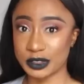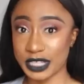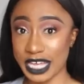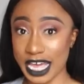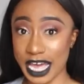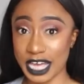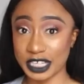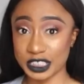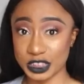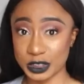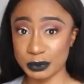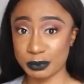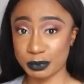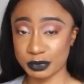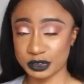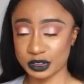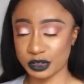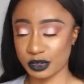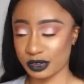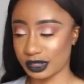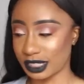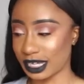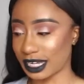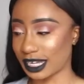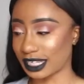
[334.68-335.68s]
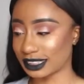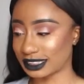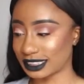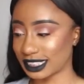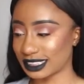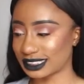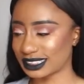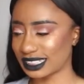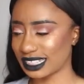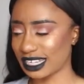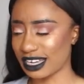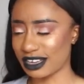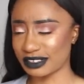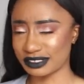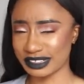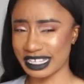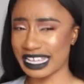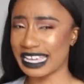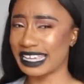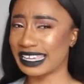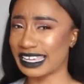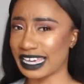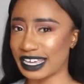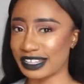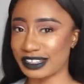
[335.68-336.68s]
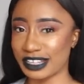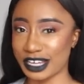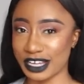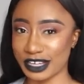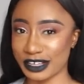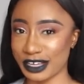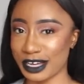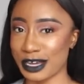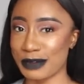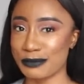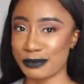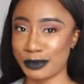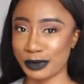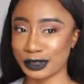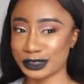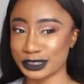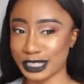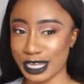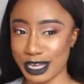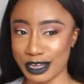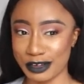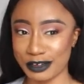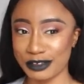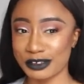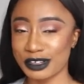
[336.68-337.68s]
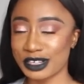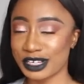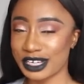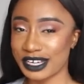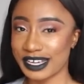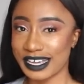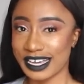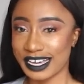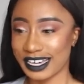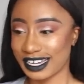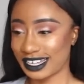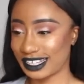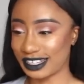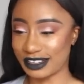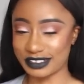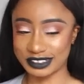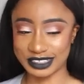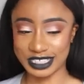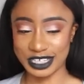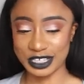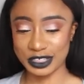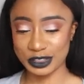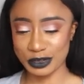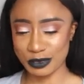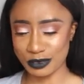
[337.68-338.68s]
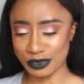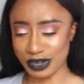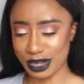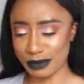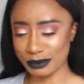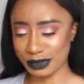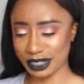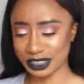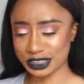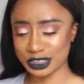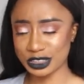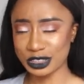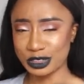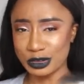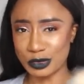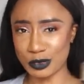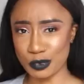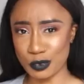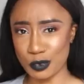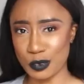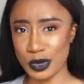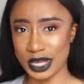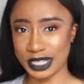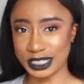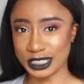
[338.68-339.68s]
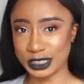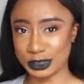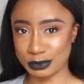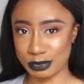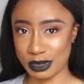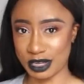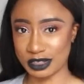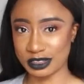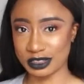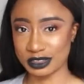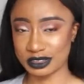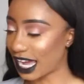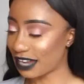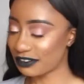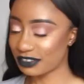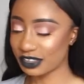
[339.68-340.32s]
Today I actually put it on, like I tested it out again, like I brought it out and I was like, you know what, I'm actually gonna wear this powder.